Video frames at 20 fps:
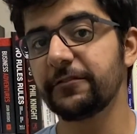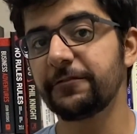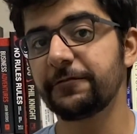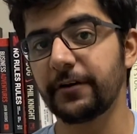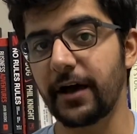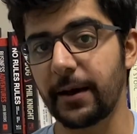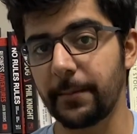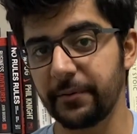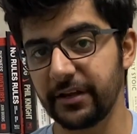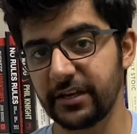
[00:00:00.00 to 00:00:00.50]
the
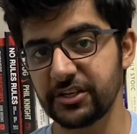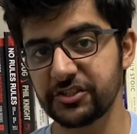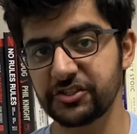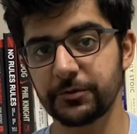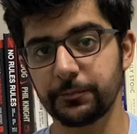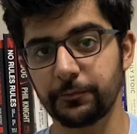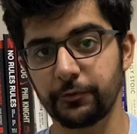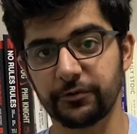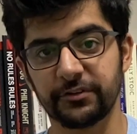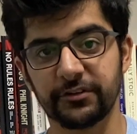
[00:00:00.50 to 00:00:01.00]

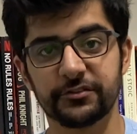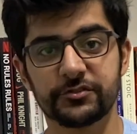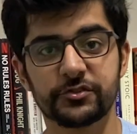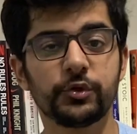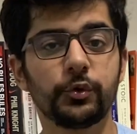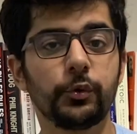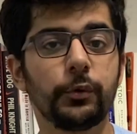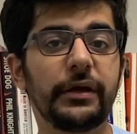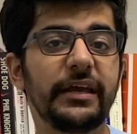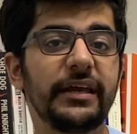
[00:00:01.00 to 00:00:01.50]
fabrication process
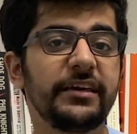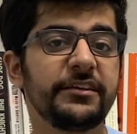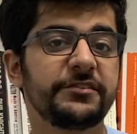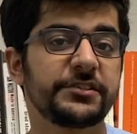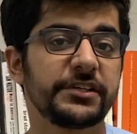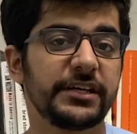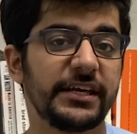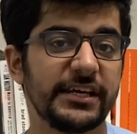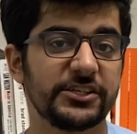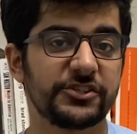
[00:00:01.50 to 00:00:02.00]
to
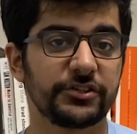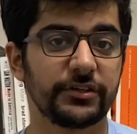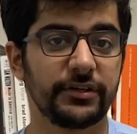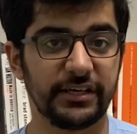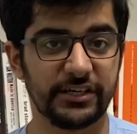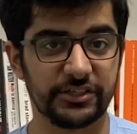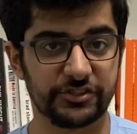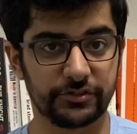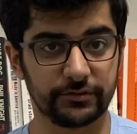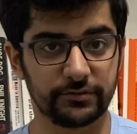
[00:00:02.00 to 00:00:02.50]
East
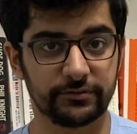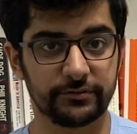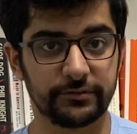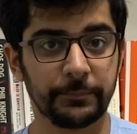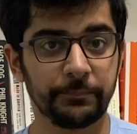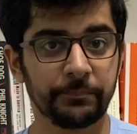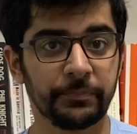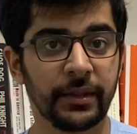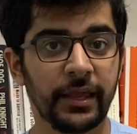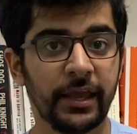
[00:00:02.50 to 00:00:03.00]
Asian nations,